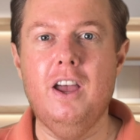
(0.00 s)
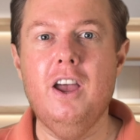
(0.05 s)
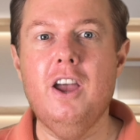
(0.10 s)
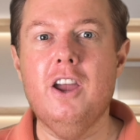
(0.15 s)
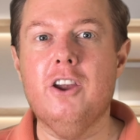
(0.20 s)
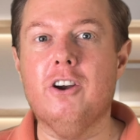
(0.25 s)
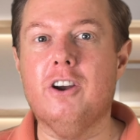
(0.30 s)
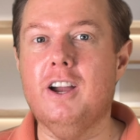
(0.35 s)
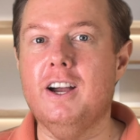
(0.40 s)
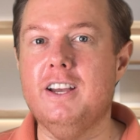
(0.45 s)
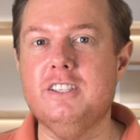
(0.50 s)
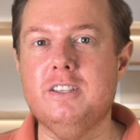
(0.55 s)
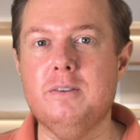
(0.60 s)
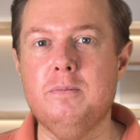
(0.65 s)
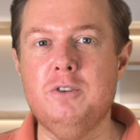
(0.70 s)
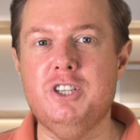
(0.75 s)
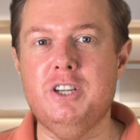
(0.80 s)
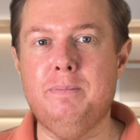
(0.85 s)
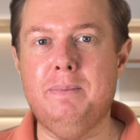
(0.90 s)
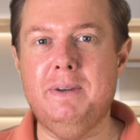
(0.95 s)
Your custom
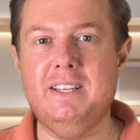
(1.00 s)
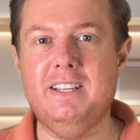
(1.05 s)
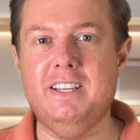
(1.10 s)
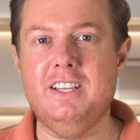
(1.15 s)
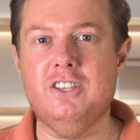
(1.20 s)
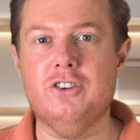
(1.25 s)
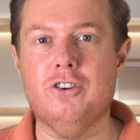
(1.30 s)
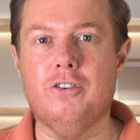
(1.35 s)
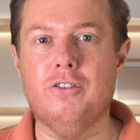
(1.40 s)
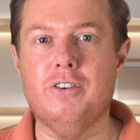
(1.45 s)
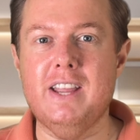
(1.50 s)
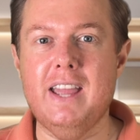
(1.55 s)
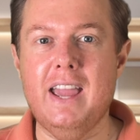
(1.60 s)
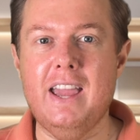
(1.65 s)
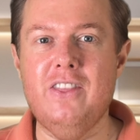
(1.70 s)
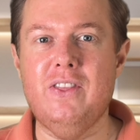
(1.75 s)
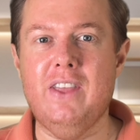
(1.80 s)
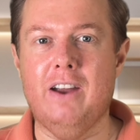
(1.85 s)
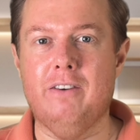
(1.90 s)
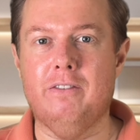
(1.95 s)
GPTs
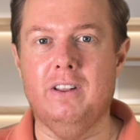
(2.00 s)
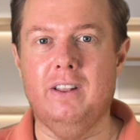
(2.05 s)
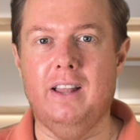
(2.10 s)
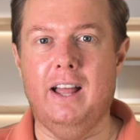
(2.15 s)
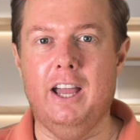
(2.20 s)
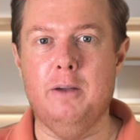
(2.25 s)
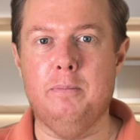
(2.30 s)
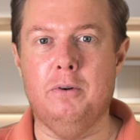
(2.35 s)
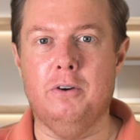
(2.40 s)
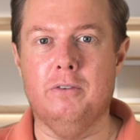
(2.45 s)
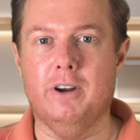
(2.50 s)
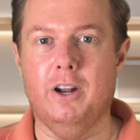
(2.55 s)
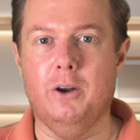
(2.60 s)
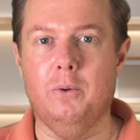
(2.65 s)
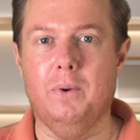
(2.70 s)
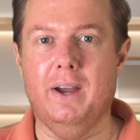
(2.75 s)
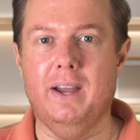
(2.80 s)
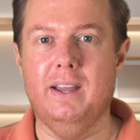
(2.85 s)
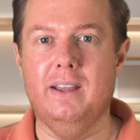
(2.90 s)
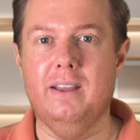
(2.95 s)
create that reliable
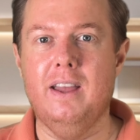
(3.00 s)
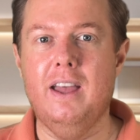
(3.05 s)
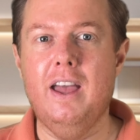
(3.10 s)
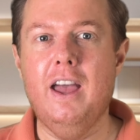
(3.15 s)
runway,